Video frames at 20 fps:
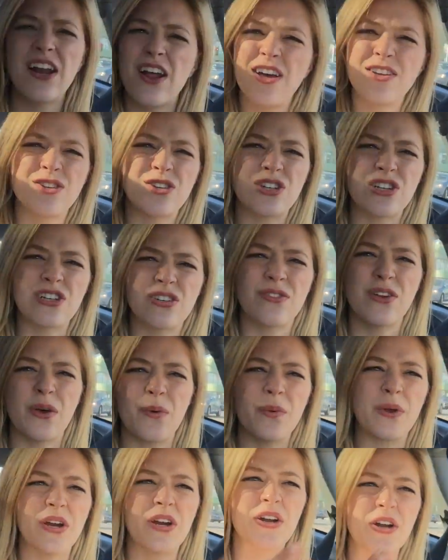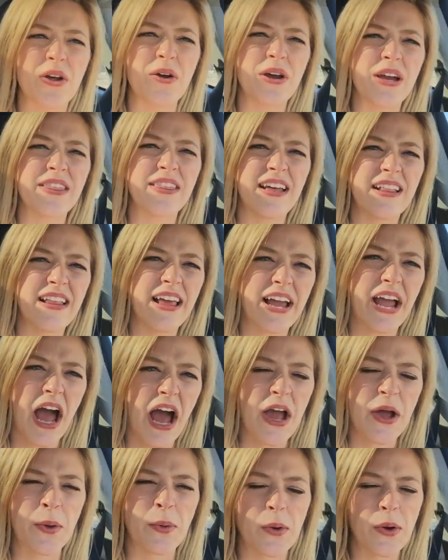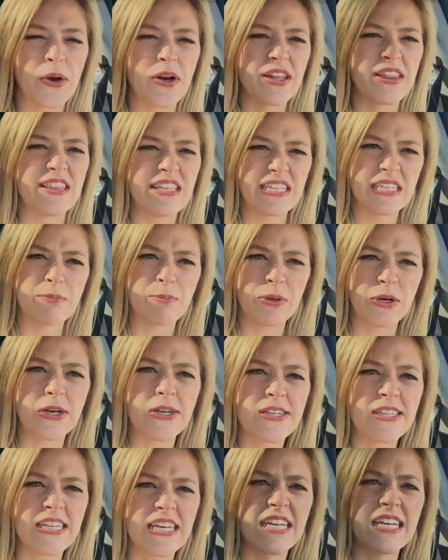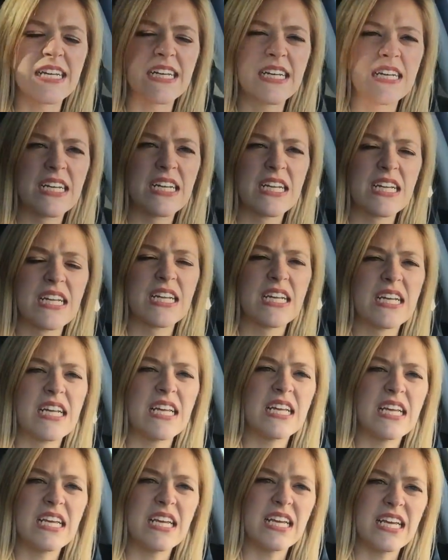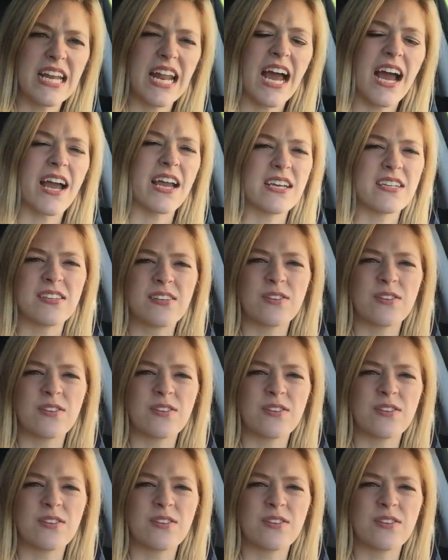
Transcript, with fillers: It also just felt weird knowing that like I quoted this person in high